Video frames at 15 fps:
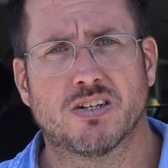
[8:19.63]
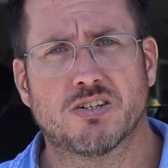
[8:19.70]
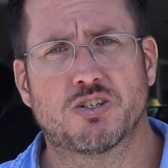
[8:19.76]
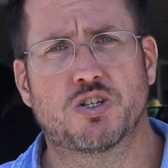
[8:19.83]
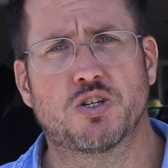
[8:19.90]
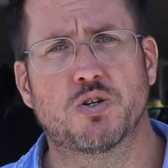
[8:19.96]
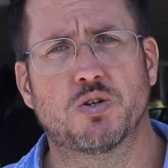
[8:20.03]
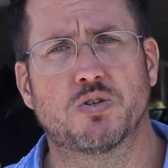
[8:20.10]

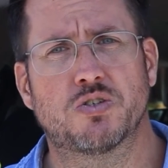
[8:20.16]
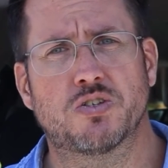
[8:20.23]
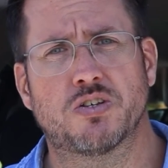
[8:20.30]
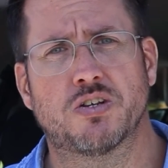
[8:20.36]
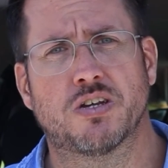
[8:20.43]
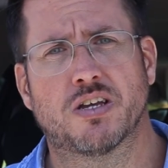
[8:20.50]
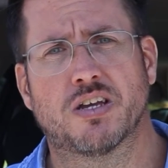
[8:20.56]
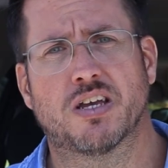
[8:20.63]
shoes
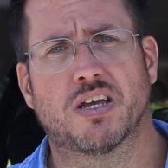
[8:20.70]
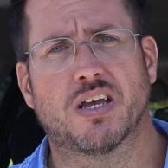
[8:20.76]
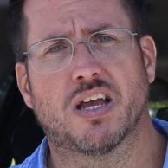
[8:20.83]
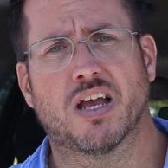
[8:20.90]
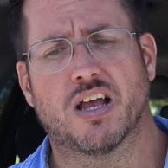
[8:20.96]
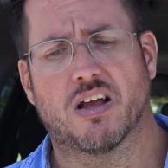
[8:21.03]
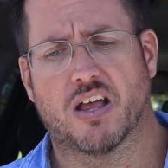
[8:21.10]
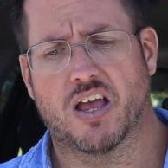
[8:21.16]

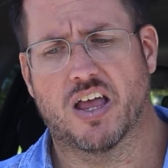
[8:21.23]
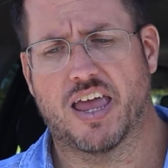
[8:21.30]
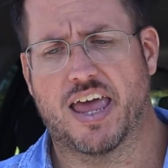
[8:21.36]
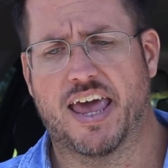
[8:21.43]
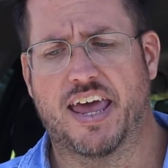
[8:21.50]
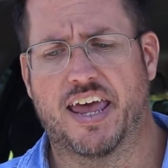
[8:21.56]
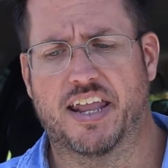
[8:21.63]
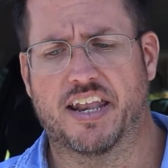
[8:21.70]

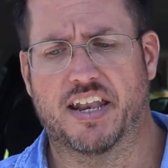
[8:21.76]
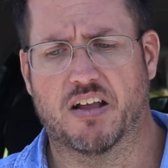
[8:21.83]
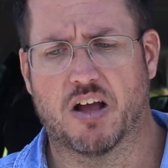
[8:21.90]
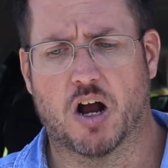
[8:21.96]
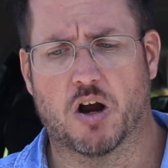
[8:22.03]
and